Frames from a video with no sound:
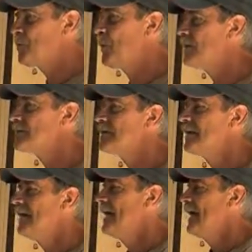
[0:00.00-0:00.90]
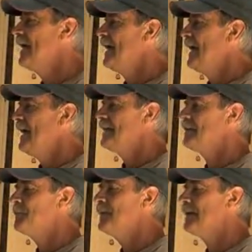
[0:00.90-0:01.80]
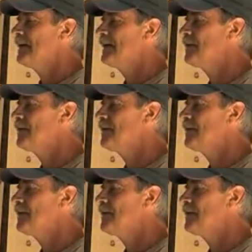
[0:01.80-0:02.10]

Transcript: was. And to be